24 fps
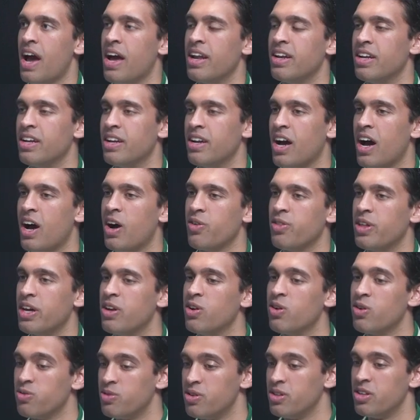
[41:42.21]
and then now they
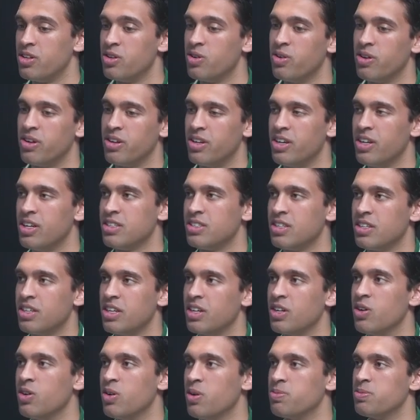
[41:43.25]
don't really know what it is and they
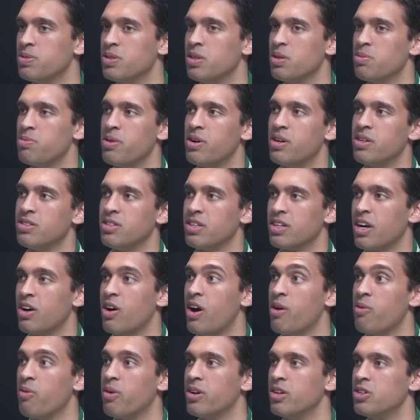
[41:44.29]
go up to their parents like oh
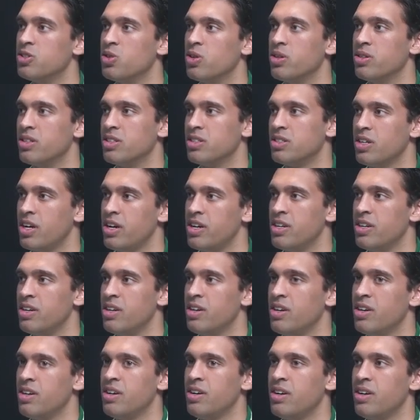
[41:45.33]
i want to join this site
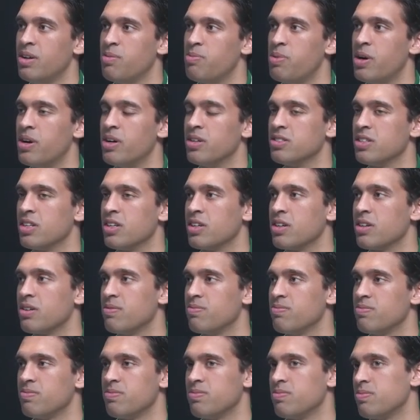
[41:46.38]
yeah yeah parents like
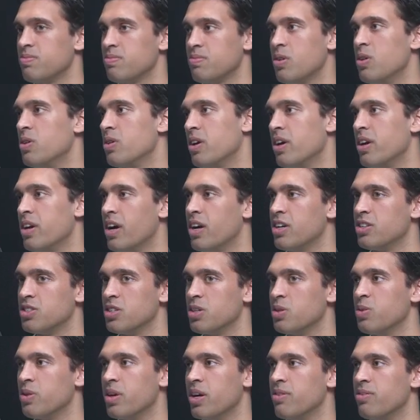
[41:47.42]
okay yeah
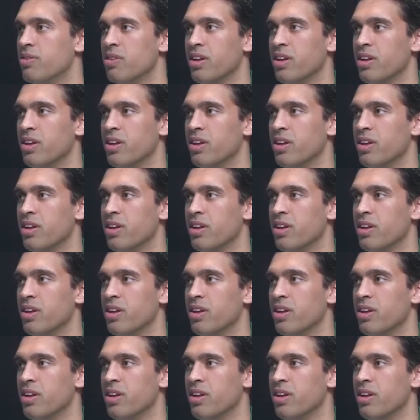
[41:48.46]
sure whatever